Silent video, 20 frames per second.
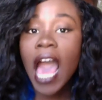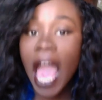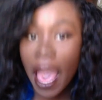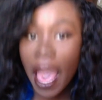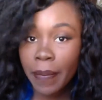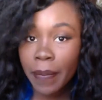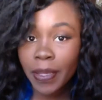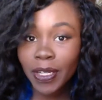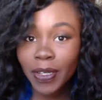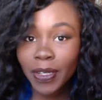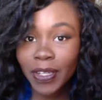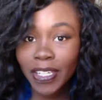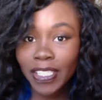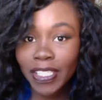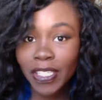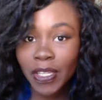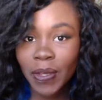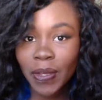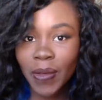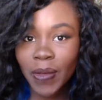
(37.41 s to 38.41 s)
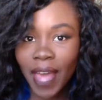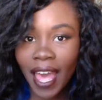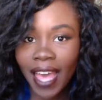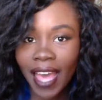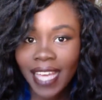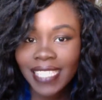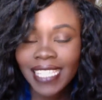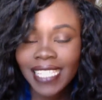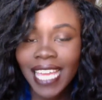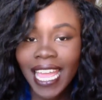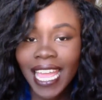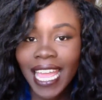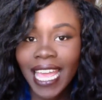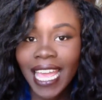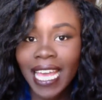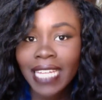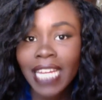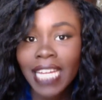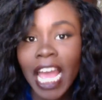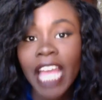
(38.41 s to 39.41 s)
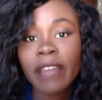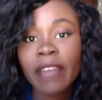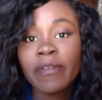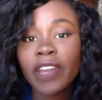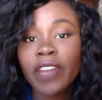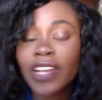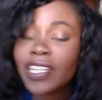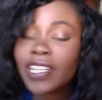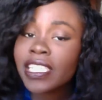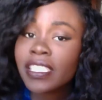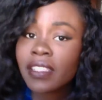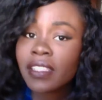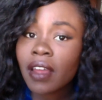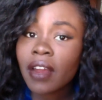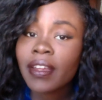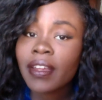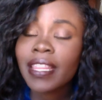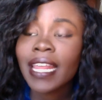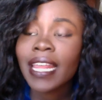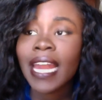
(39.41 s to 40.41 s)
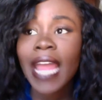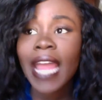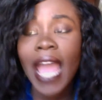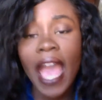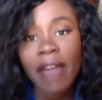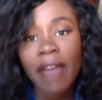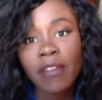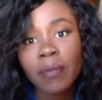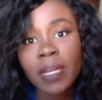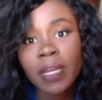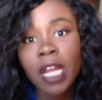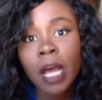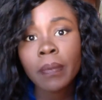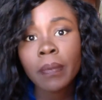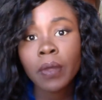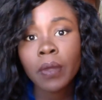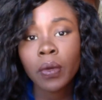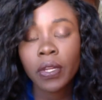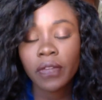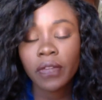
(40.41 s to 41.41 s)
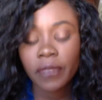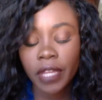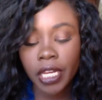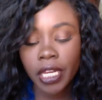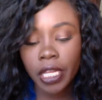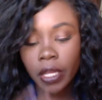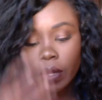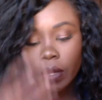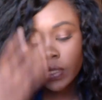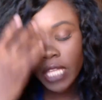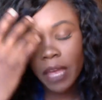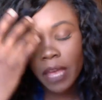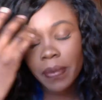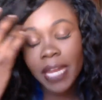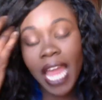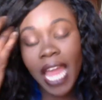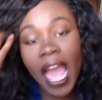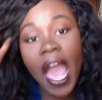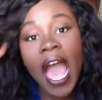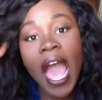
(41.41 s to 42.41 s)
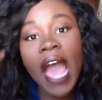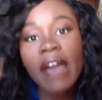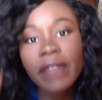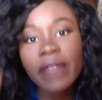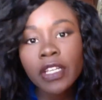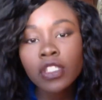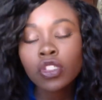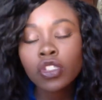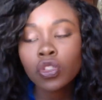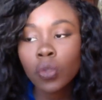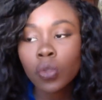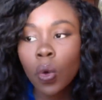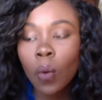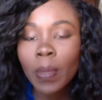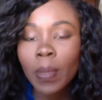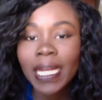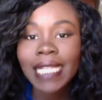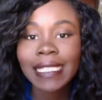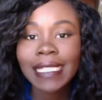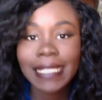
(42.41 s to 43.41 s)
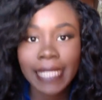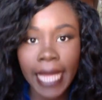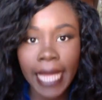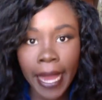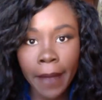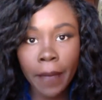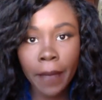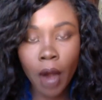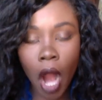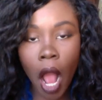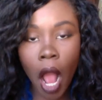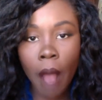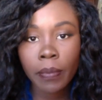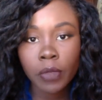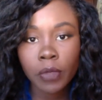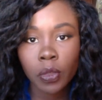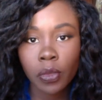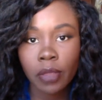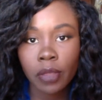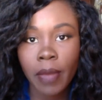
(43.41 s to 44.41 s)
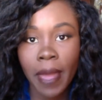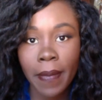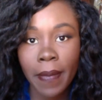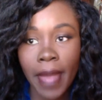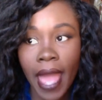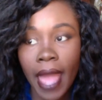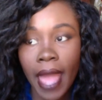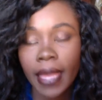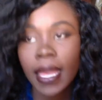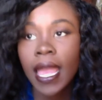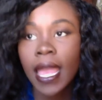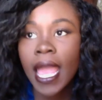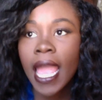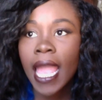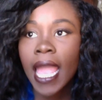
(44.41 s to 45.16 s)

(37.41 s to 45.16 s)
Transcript: Happy New Year's to you guys. And I'm very sorry that I haven't been uploading videos. I've been having so many damn problems with my Mac.